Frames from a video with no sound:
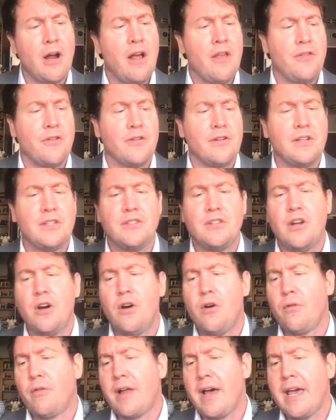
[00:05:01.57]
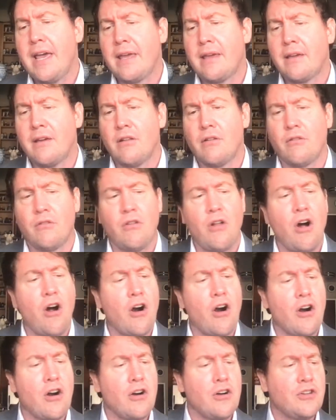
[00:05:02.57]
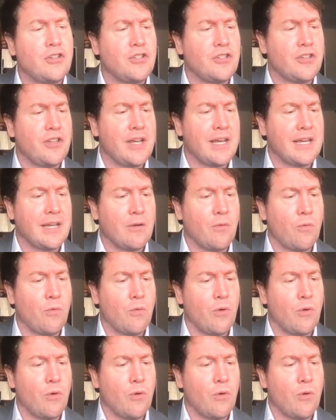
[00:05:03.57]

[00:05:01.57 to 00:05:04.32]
There is no like large like